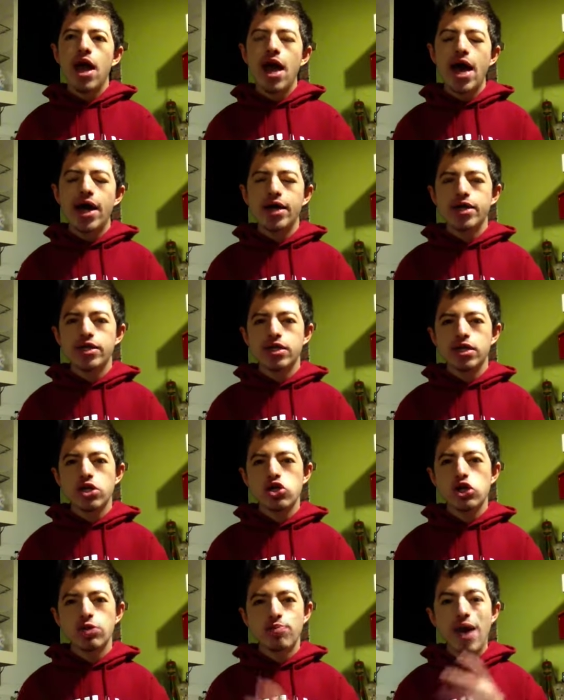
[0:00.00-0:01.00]
and
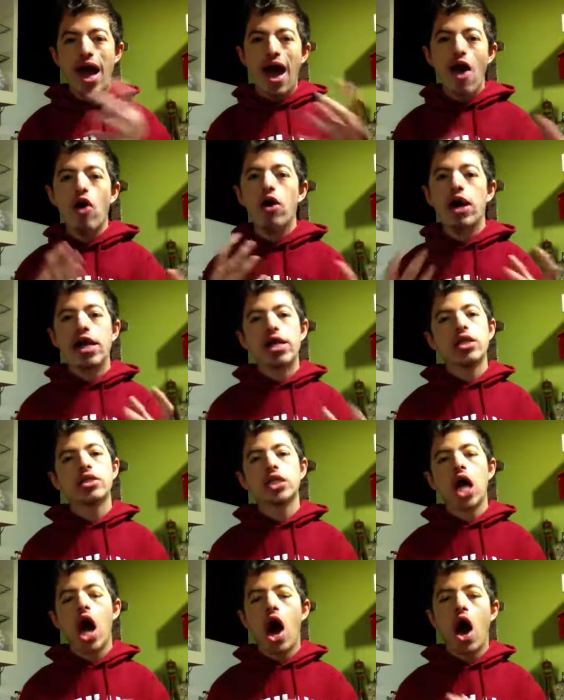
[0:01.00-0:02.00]
she
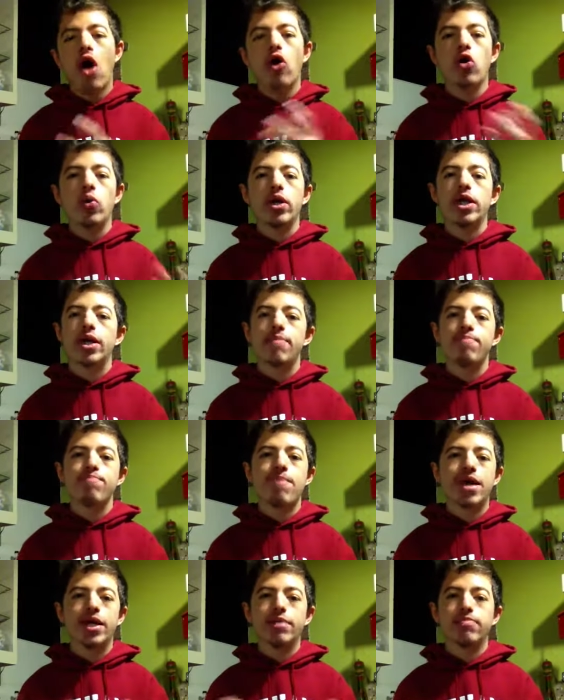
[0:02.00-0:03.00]
parallels Arwen in many,